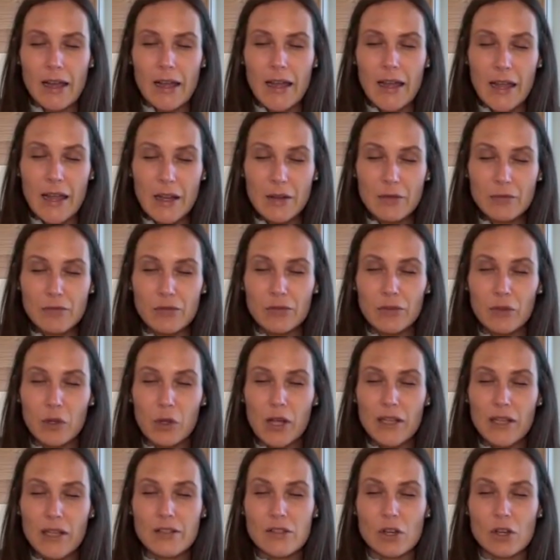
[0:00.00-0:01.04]

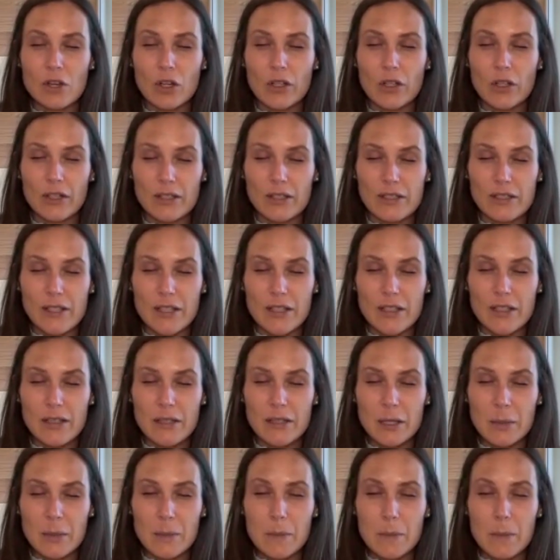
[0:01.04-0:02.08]
influence on the
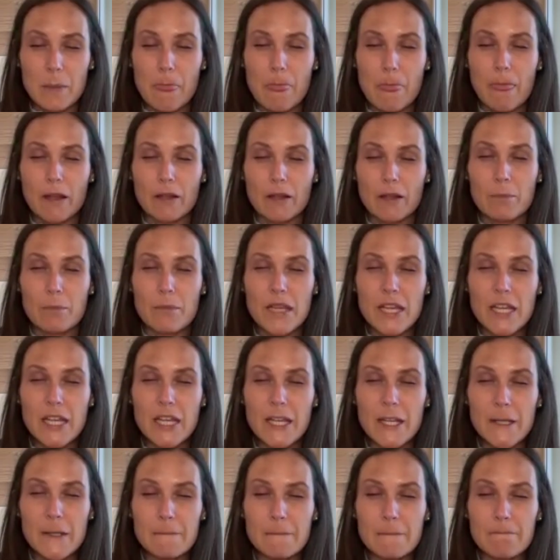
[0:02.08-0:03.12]
system,
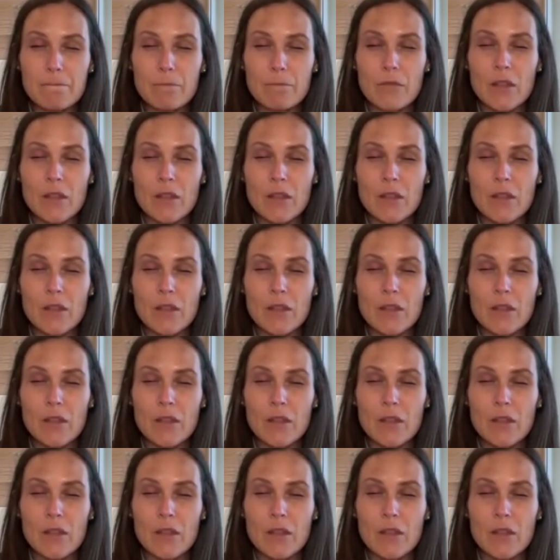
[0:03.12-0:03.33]
meaning